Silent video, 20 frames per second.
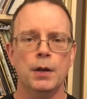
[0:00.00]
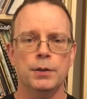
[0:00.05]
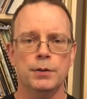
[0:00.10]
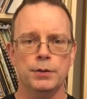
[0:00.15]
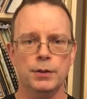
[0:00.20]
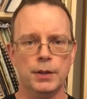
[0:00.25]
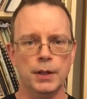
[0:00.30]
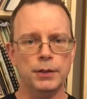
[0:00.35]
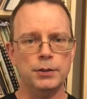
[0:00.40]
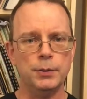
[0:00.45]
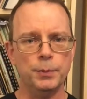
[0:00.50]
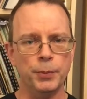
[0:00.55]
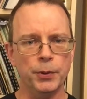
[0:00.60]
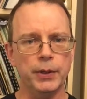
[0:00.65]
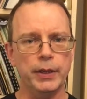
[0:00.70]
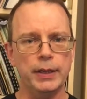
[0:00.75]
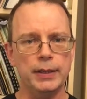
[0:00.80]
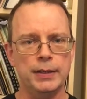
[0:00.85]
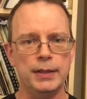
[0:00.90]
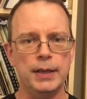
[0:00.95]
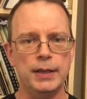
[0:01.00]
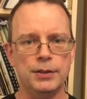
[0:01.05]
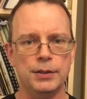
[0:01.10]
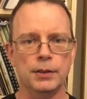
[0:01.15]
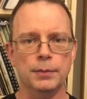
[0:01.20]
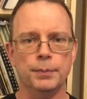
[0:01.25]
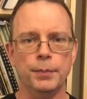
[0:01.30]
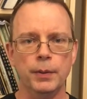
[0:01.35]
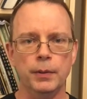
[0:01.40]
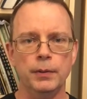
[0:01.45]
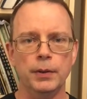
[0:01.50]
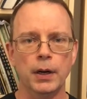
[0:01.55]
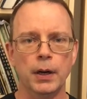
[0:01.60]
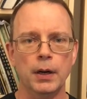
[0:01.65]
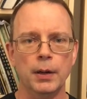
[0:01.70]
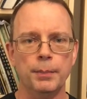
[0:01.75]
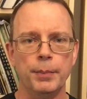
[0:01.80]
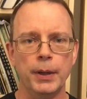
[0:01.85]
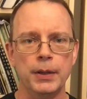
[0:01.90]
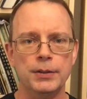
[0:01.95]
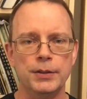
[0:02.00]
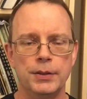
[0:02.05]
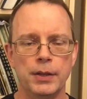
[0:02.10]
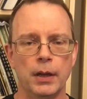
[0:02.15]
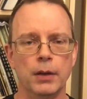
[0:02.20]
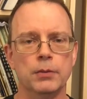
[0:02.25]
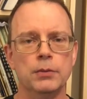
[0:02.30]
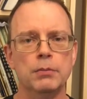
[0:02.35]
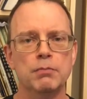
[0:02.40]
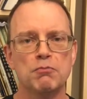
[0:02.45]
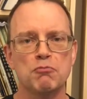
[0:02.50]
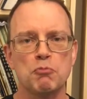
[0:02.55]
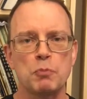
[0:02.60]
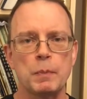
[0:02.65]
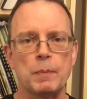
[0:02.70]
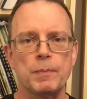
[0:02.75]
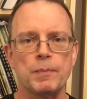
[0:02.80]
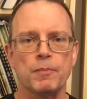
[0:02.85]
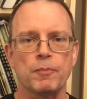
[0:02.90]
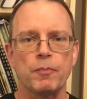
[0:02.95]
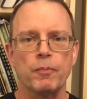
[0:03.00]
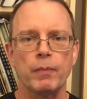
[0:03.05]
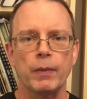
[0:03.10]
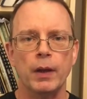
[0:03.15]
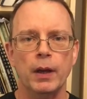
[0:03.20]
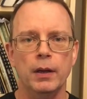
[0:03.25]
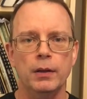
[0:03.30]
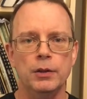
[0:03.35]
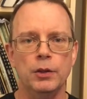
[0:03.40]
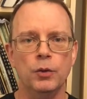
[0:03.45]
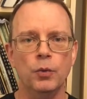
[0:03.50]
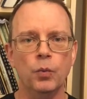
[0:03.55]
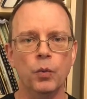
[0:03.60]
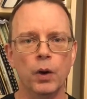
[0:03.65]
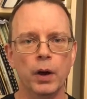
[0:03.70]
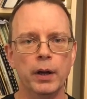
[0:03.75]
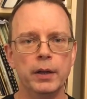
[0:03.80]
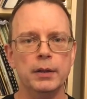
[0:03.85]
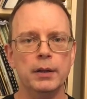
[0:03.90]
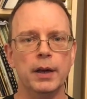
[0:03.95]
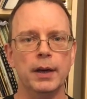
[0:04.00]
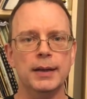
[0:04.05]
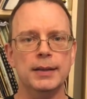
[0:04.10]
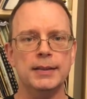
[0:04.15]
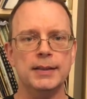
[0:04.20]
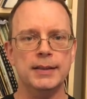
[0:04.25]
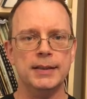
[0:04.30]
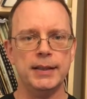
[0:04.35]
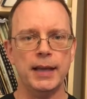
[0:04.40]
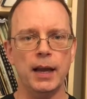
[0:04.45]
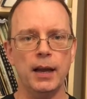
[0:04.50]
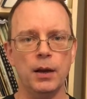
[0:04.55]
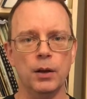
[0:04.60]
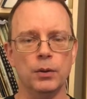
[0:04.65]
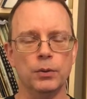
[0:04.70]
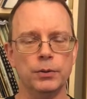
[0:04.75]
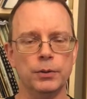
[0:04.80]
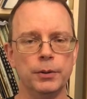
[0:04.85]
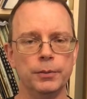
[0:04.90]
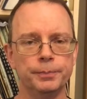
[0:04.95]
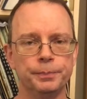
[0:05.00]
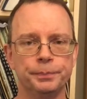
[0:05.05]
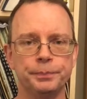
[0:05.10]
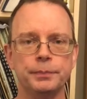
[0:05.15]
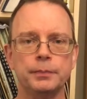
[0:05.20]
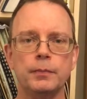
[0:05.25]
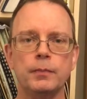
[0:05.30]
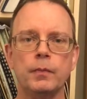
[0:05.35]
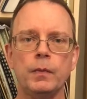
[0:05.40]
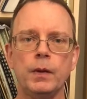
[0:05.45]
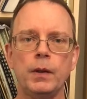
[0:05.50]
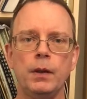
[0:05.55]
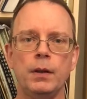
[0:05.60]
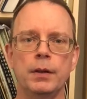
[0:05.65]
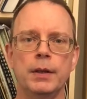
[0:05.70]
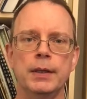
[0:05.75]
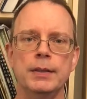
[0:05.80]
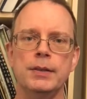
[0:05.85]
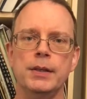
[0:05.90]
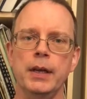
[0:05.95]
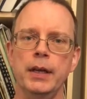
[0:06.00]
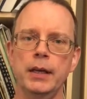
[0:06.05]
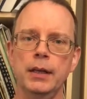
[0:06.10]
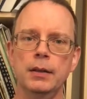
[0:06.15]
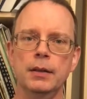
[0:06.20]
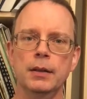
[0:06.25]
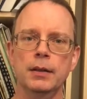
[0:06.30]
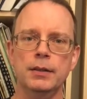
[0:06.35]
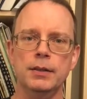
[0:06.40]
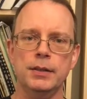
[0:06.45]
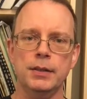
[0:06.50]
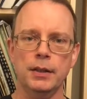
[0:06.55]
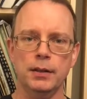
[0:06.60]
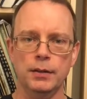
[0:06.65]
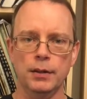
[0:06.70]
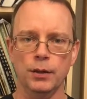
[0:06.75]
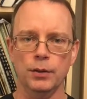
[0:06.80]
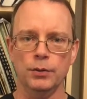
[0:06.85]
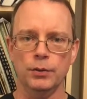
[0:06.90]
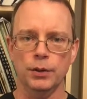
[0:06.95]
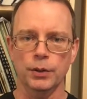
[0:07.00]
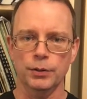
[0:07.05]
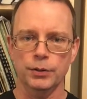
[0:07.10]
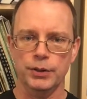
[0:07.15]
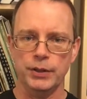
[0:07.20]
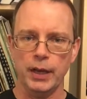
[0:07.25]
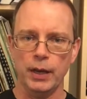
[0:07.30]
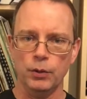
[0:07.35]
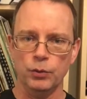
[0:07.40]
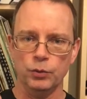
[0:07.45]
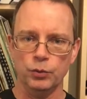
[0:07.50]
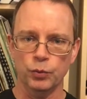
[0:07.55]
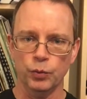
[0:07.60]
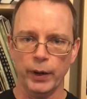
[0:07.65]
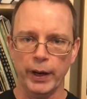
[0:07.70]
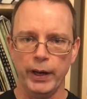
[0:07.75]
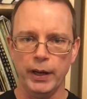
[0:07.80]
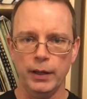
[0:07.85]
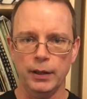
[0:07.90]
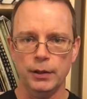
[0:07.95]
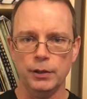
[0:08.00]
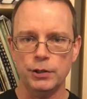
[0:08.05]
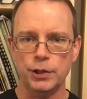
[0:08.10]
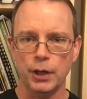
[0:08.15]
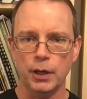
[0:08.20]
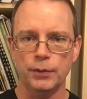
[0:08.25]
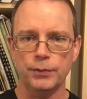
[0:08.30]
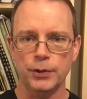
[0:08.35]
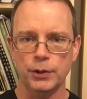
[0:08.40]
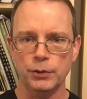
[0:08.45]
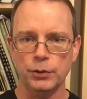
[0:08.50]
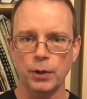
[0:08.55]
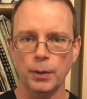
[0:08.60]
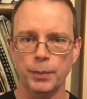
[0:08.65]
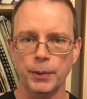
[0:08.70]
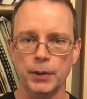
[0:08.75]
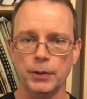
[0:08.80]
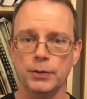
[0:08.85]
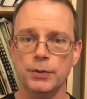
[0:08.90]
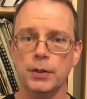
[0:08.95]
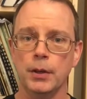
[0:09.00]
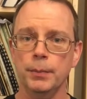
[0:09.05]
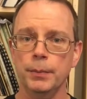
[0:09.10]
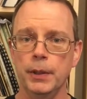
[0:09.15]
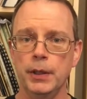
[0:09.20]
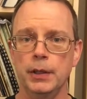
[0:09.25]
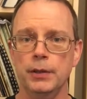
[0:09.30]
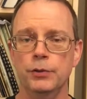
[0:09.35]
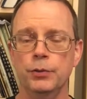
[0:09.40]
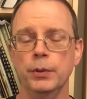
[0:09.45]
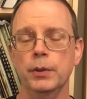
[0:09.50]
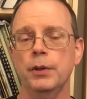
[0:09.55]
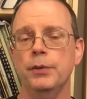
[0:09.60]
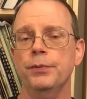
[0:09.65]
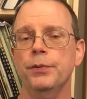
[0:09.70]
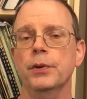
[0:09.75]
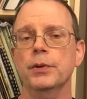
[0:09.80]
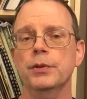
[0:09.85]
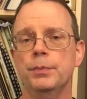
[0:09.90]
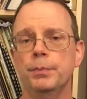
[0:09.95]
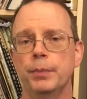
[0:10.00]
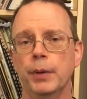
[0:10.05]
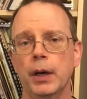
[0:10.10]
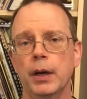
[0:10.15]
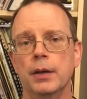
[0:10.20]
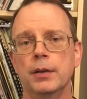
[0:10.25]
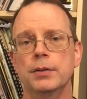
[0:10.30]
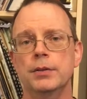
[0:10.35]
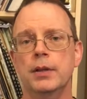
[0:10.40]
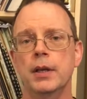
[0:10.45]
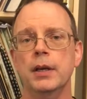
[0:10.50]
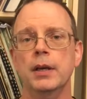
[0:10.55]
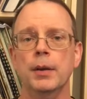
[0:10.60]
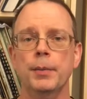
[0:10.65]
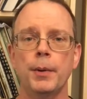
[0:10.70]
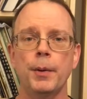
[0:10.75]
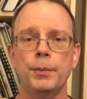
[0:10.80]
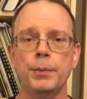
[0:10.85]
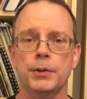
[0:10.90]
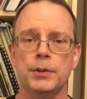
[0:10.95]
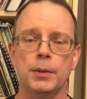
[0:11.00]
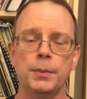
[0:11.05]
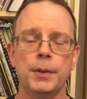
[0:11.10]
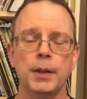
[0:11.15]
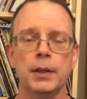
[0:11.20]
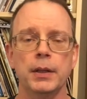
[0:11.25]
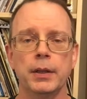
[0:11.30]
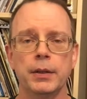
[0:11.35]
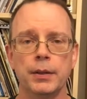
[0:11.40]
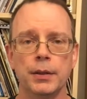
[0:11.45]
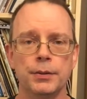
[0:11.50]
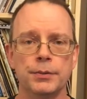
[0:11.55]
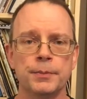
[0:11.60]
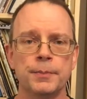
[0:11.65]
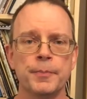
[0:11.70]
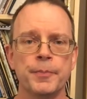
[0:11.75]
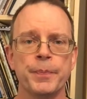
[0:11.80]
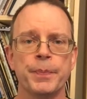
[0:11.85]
So that's a pretty decent buzz sound, and you want a sound that's in the sound range of the trumpet. Some kids, when they first buzz, they come up with something like this.